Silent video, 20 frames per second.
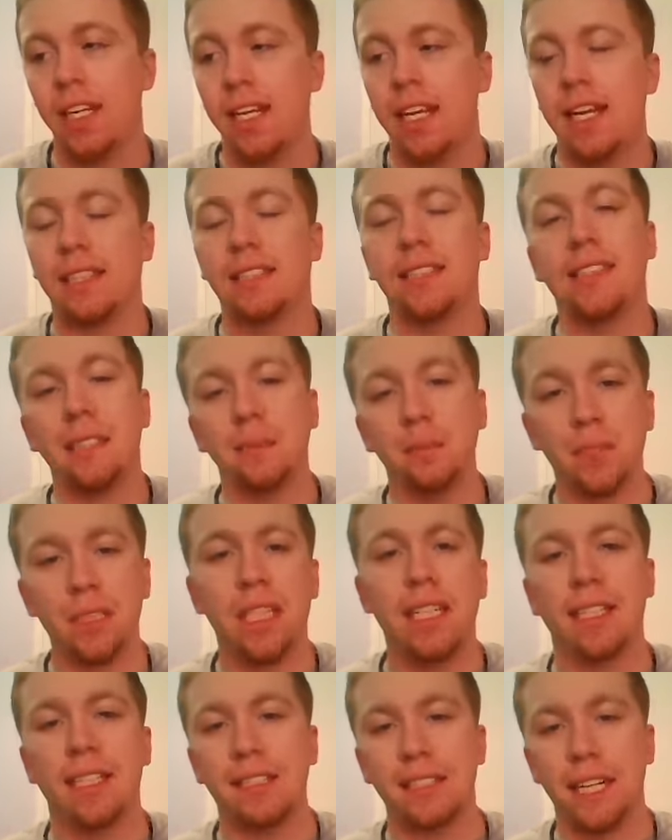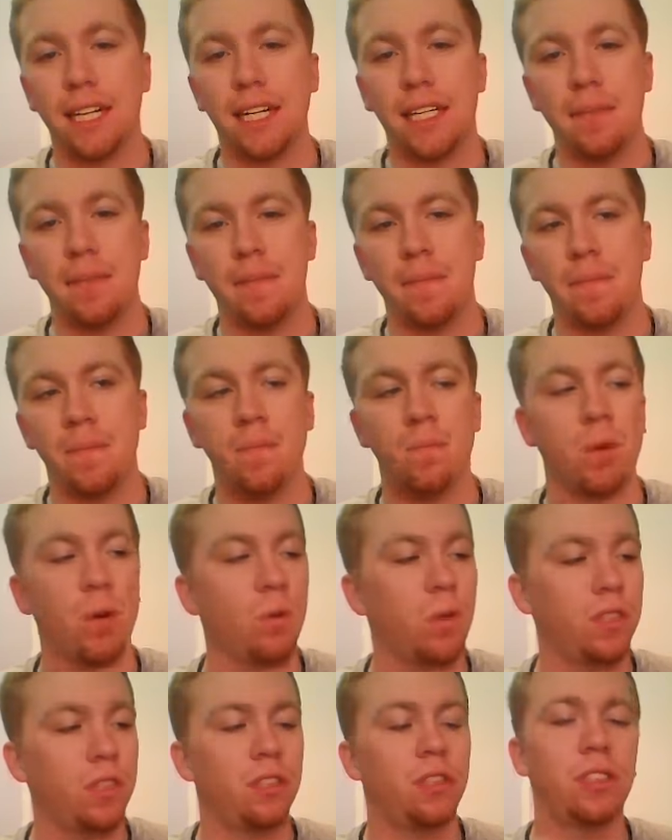It seems like a lot, but
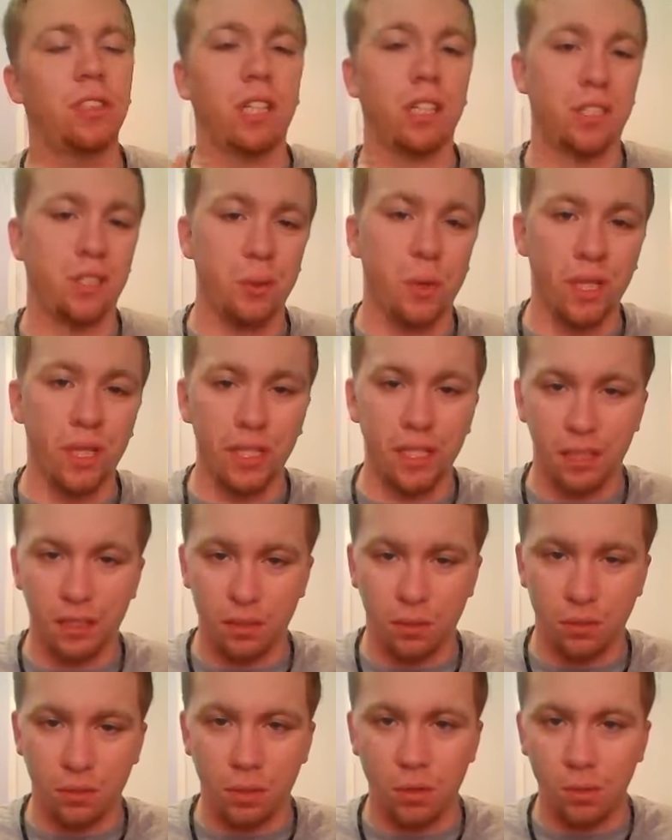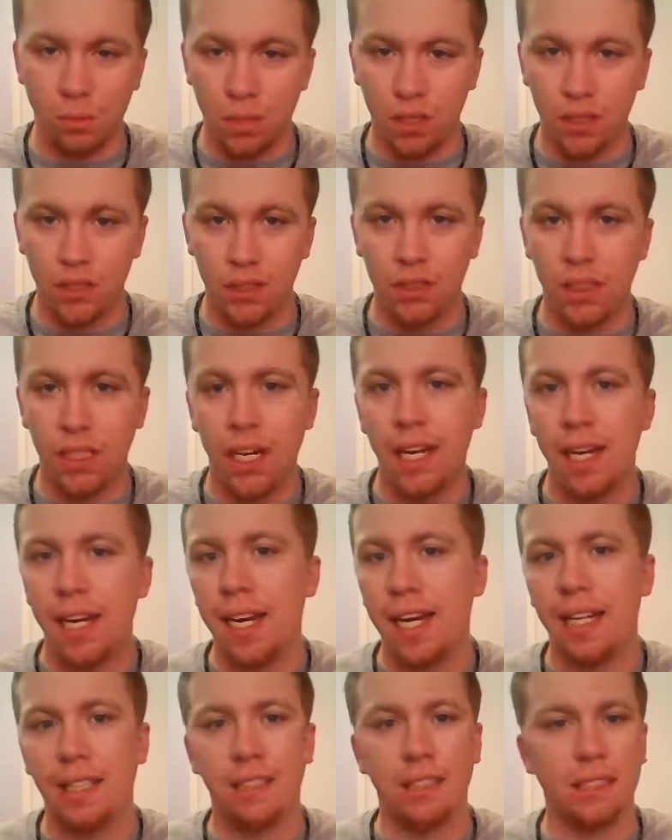once you start doing it a whole bunch,
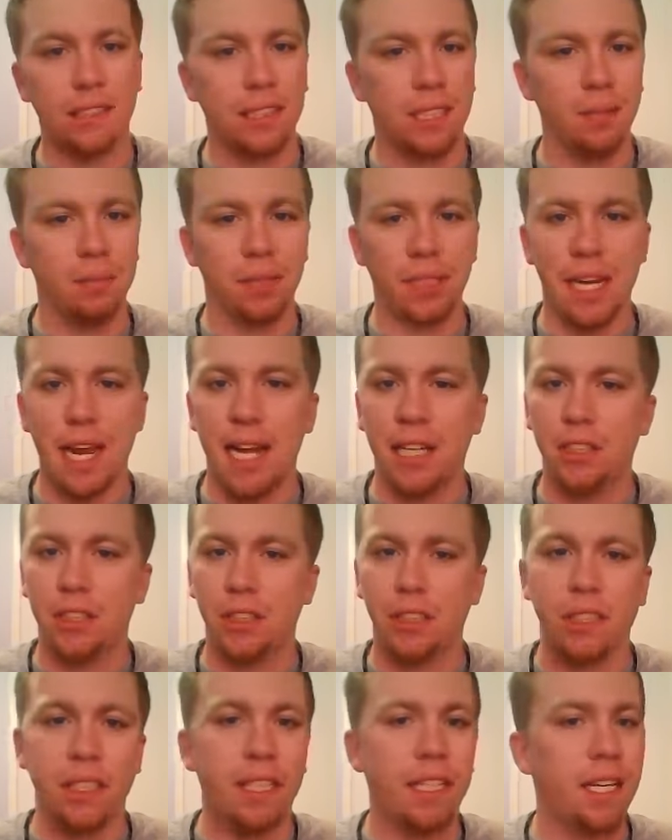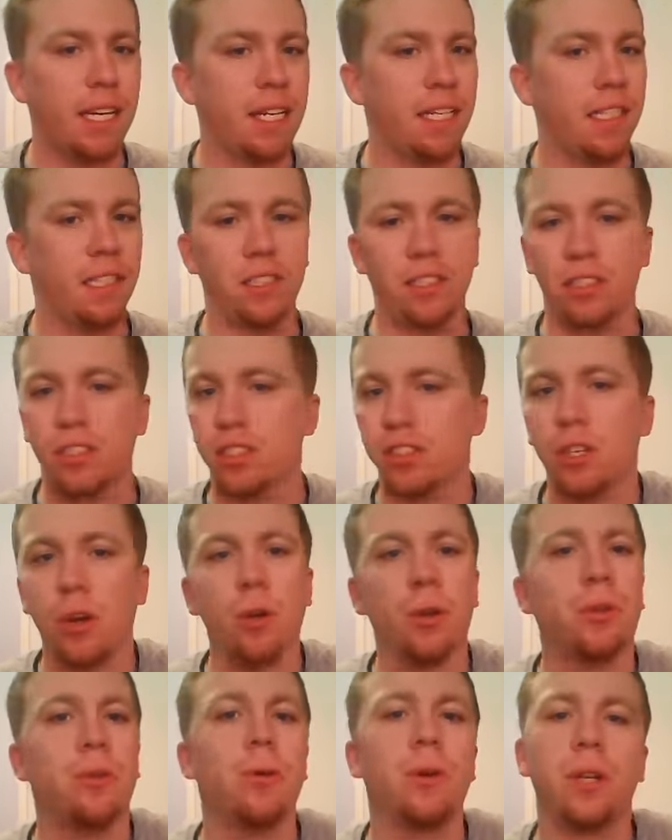it just comes naturally, and you just
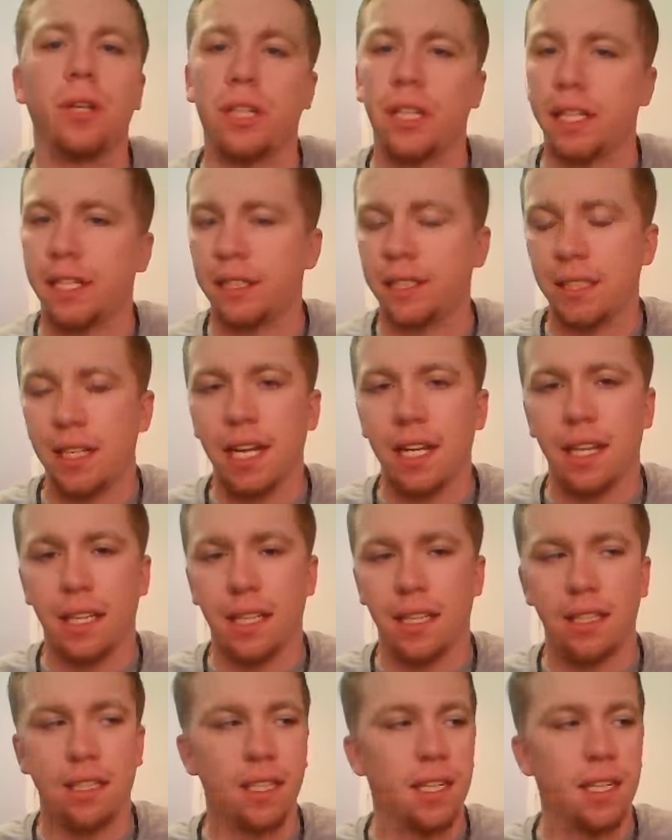go through it like it's nothing.